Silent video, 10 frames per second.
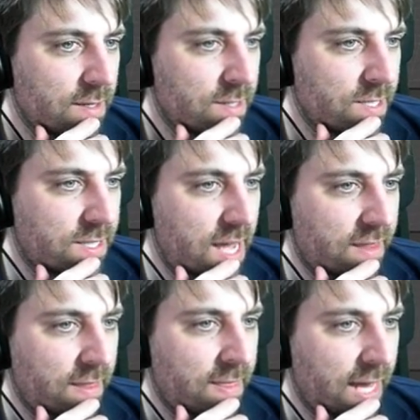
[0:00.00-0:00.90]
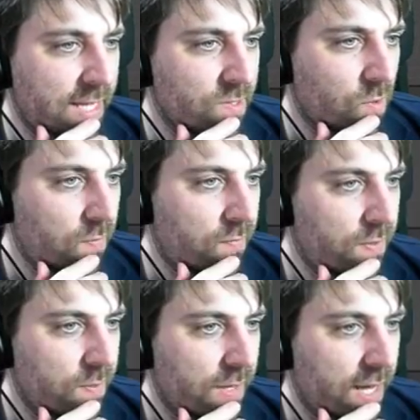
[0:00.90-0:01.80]
Just now that that's all
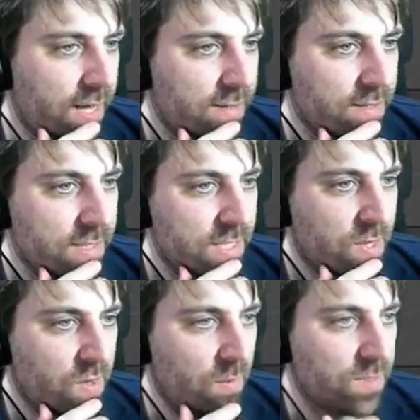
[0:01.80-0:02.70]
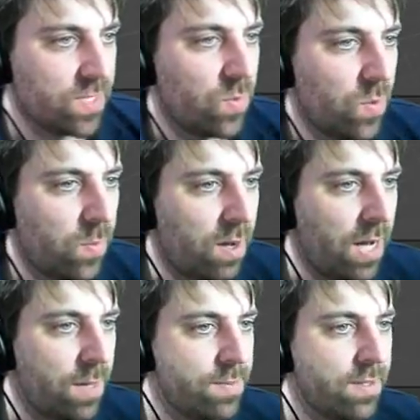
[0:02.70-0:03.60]
filled out, throw in some more
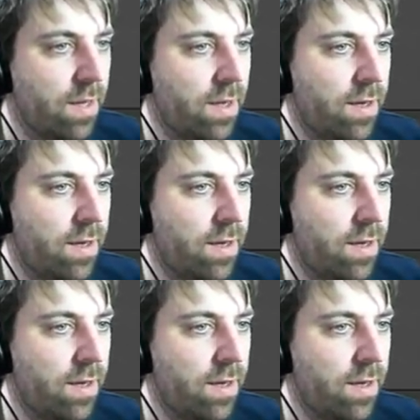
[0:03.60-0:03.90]
pipes.